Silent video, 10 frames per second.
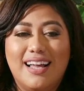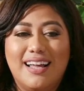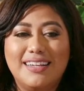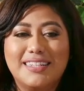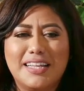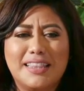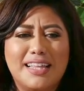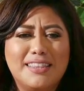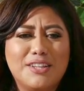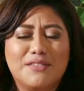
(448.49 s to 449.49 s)
And
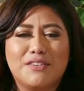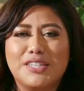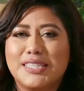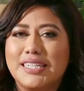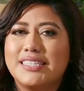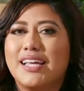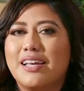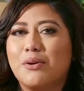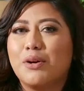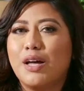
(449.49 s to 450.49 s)
then the university is
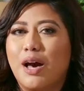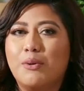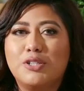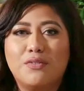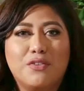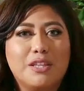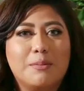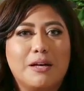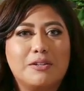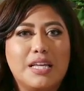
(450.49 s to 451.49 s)
like, how would you
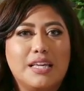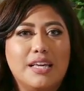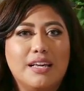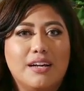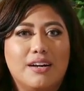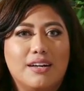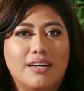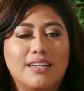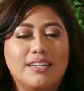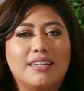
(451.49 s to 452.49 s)
feel about taking
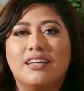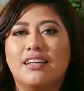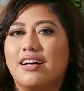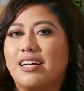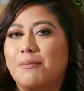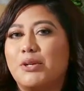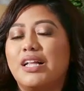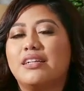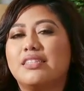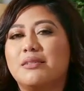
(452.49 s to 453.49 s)
on a
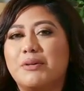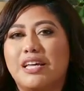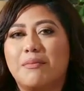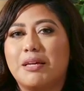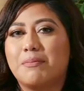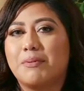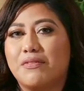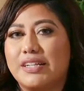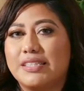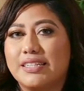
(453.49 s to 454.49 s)
couple classes and becoming a
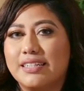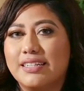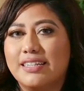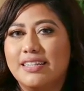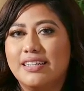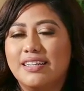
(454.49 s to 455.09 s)
professor?